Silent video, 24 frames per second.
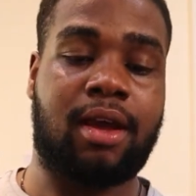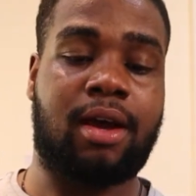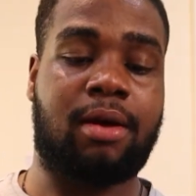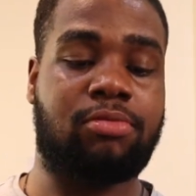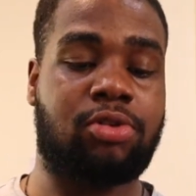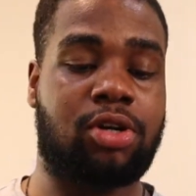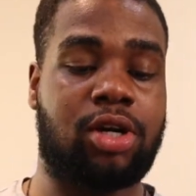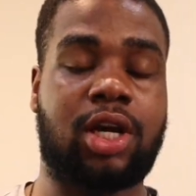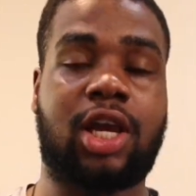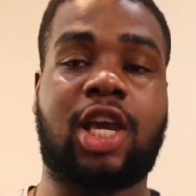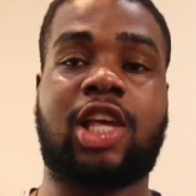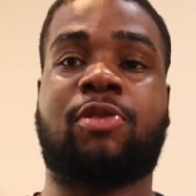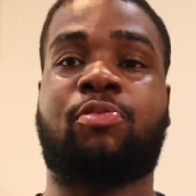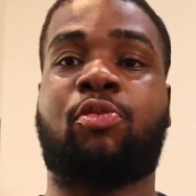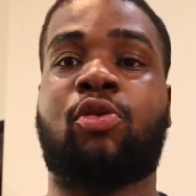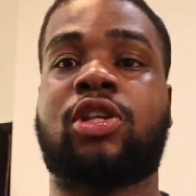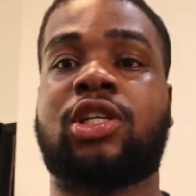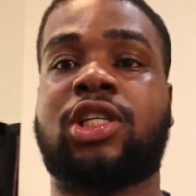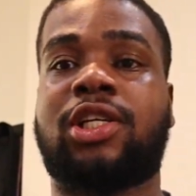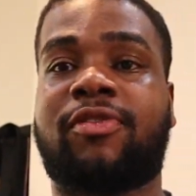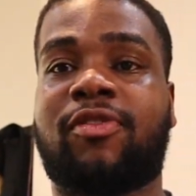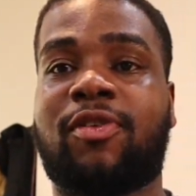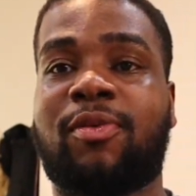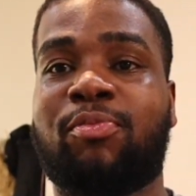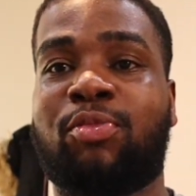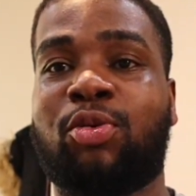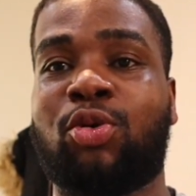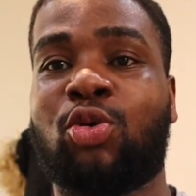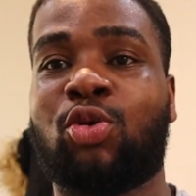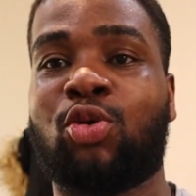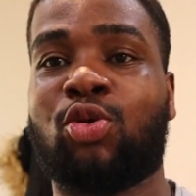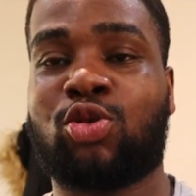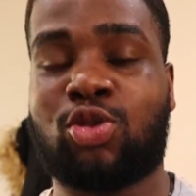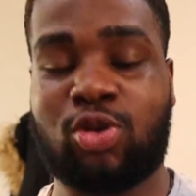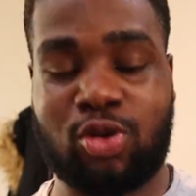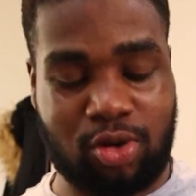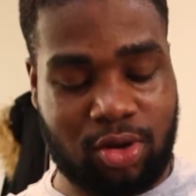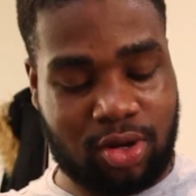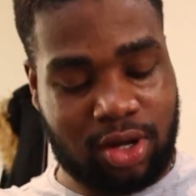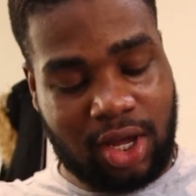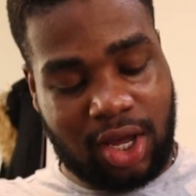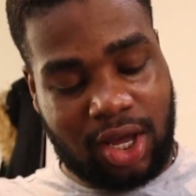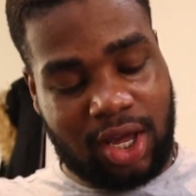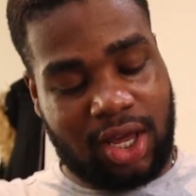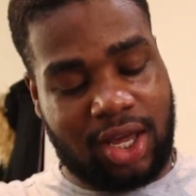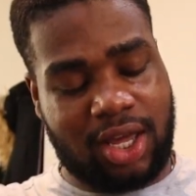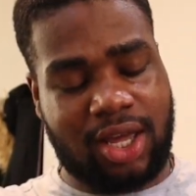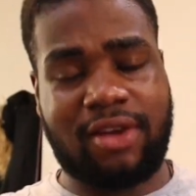I'm trying to get sponsorship from Boohoo, so
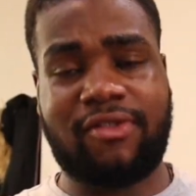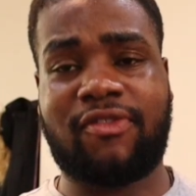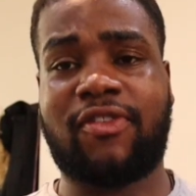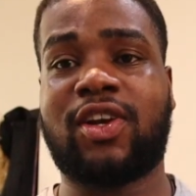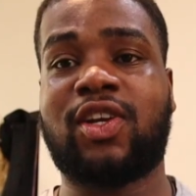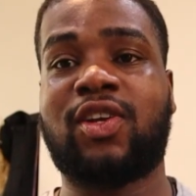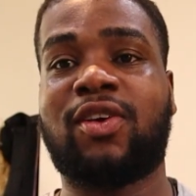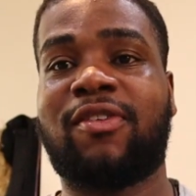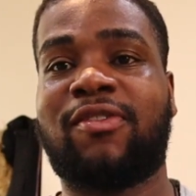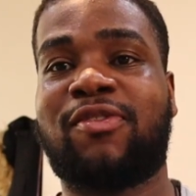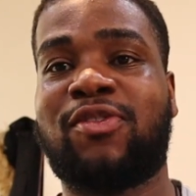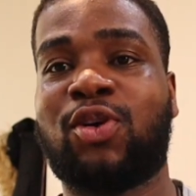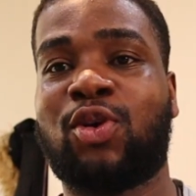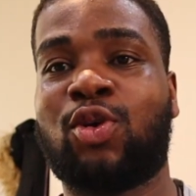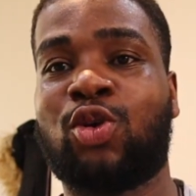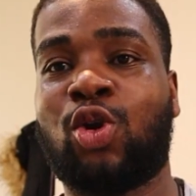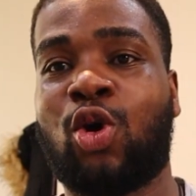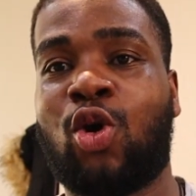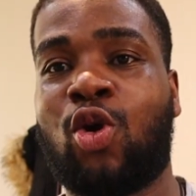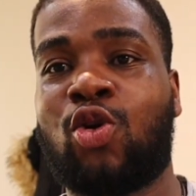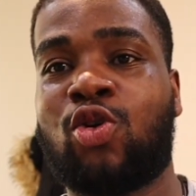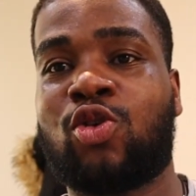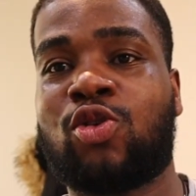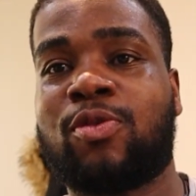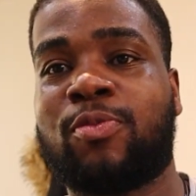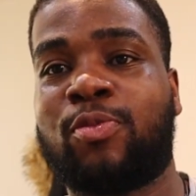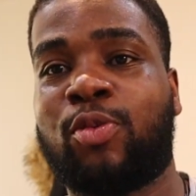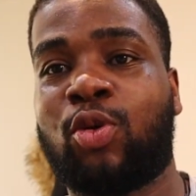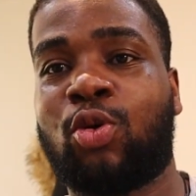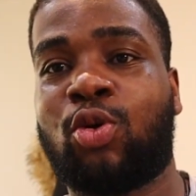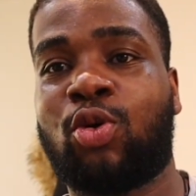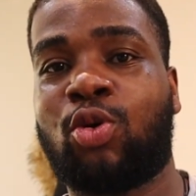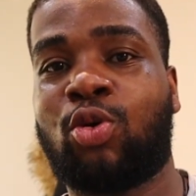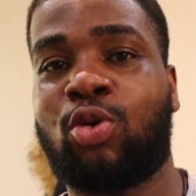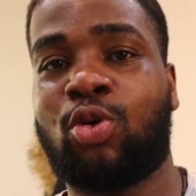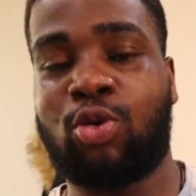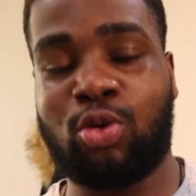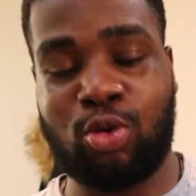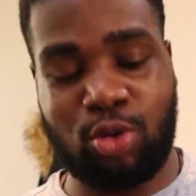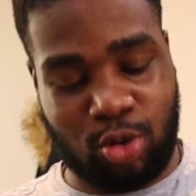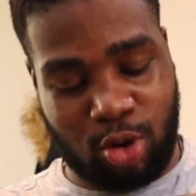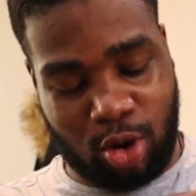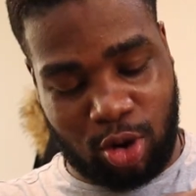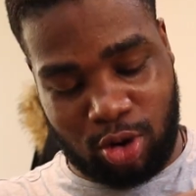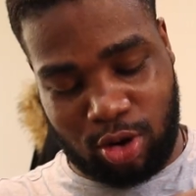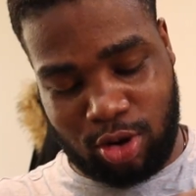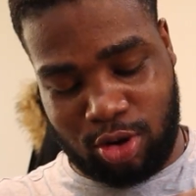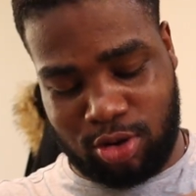if any of you knows
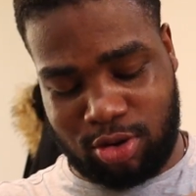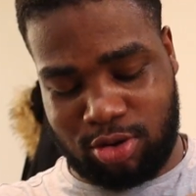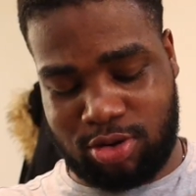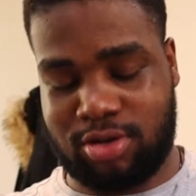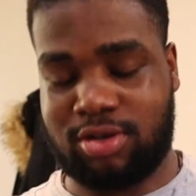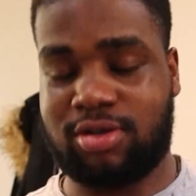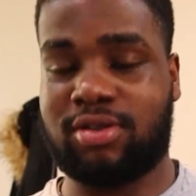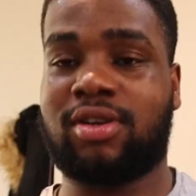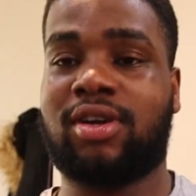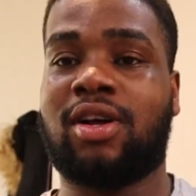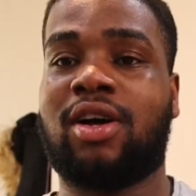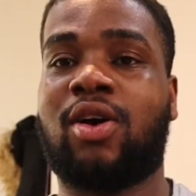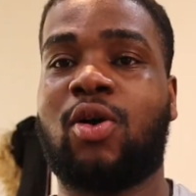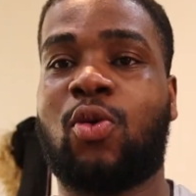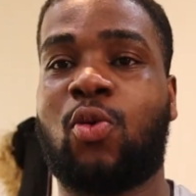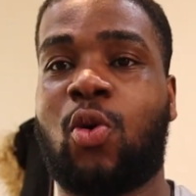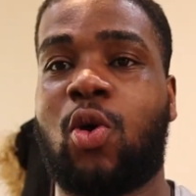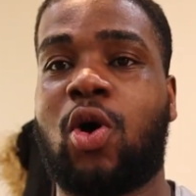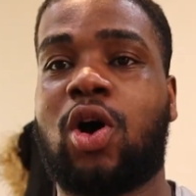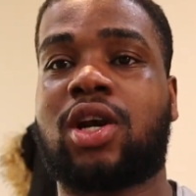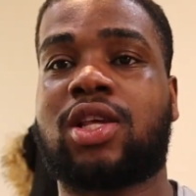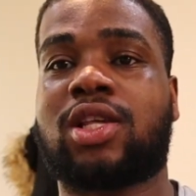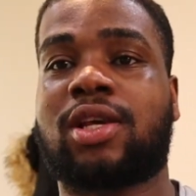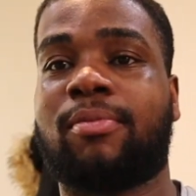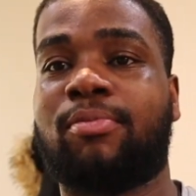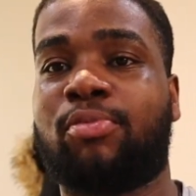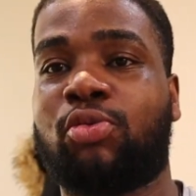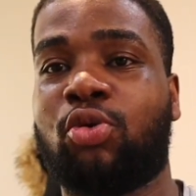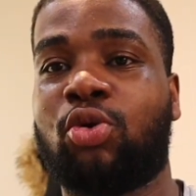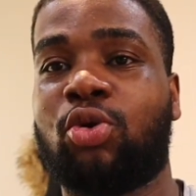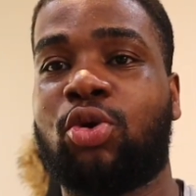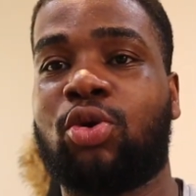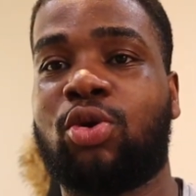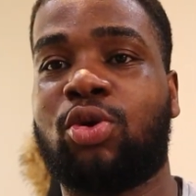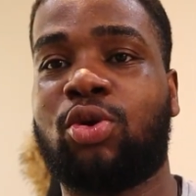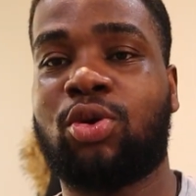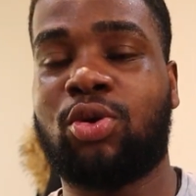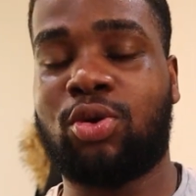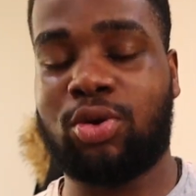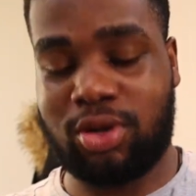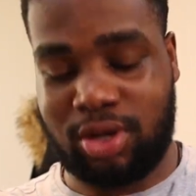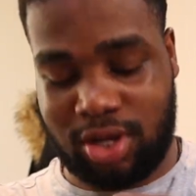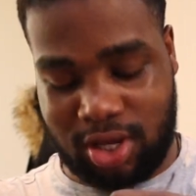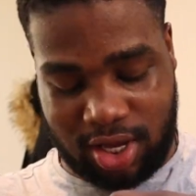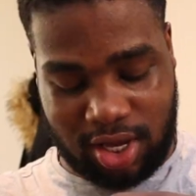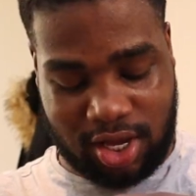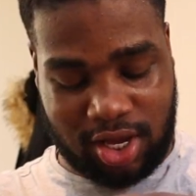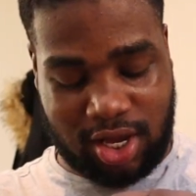Boohoo or works at Boohoo,
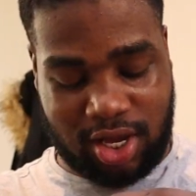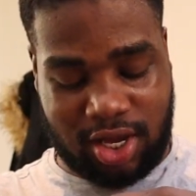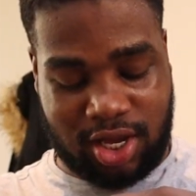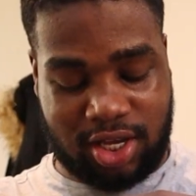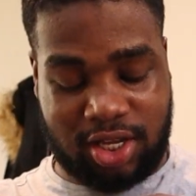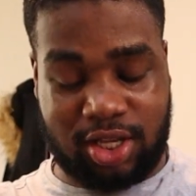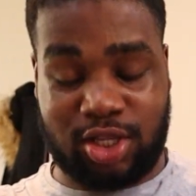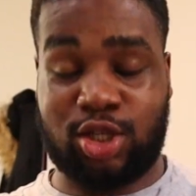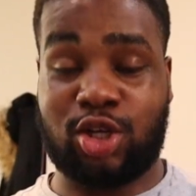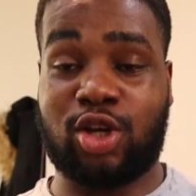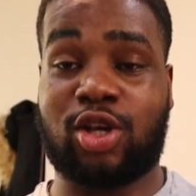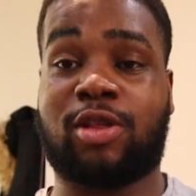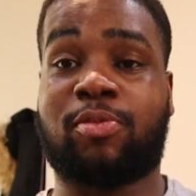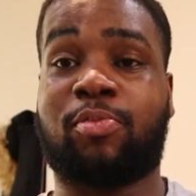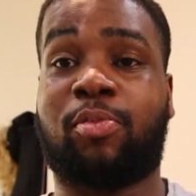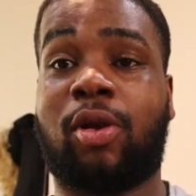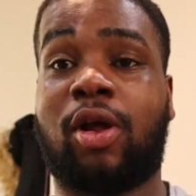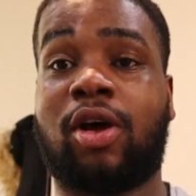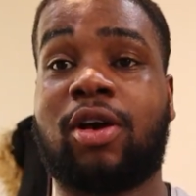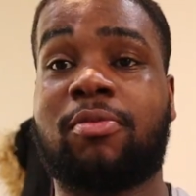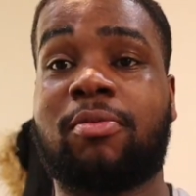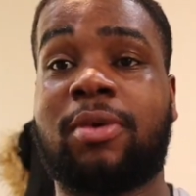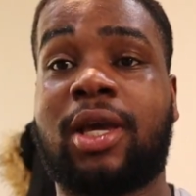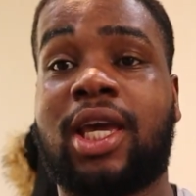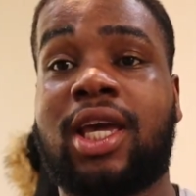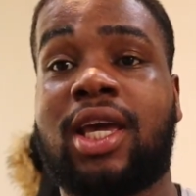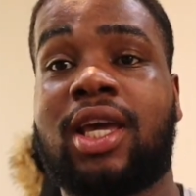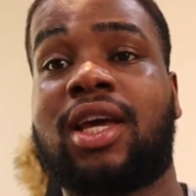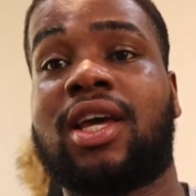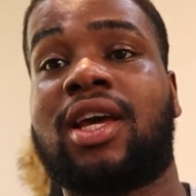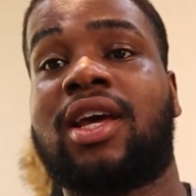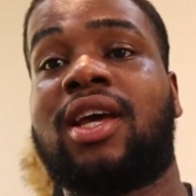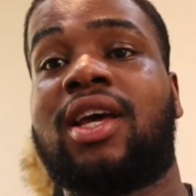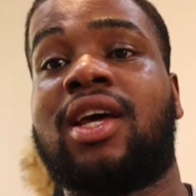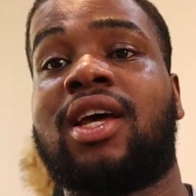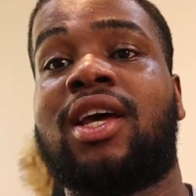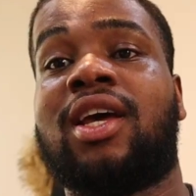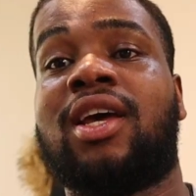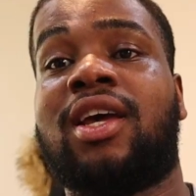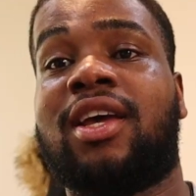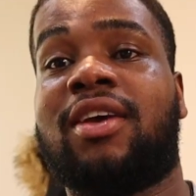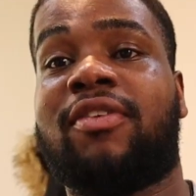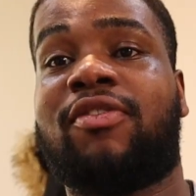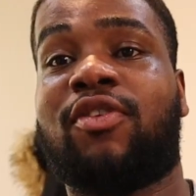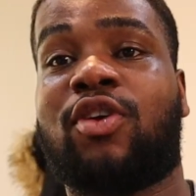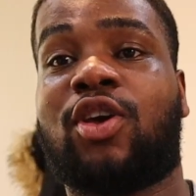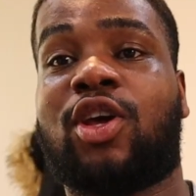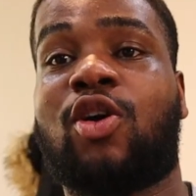just plug me.
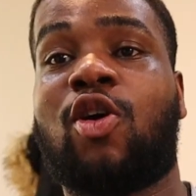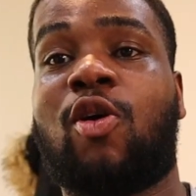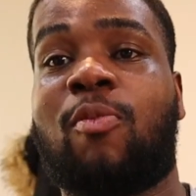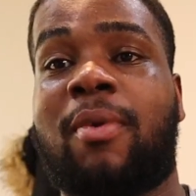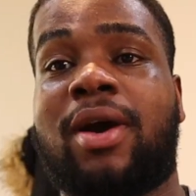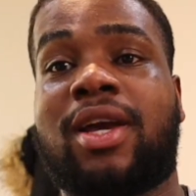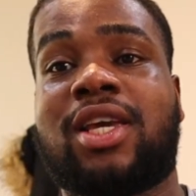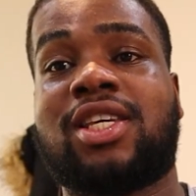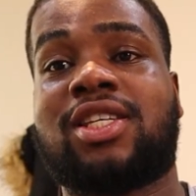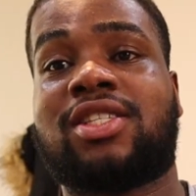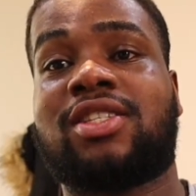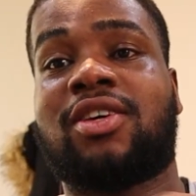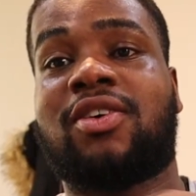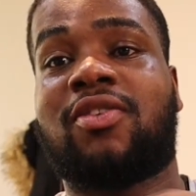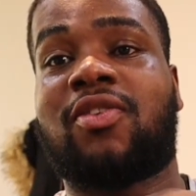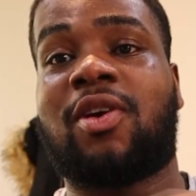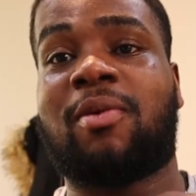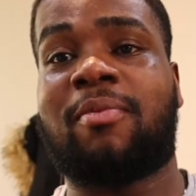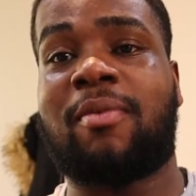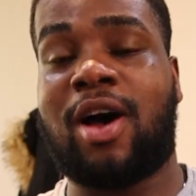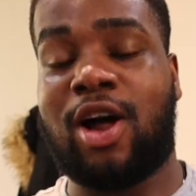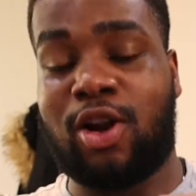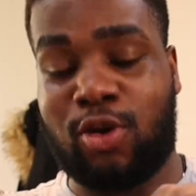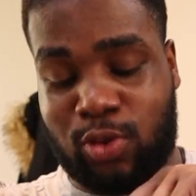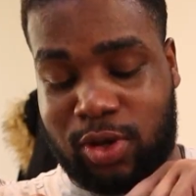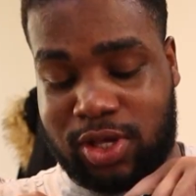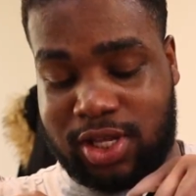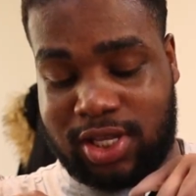If you go on my Instagram, I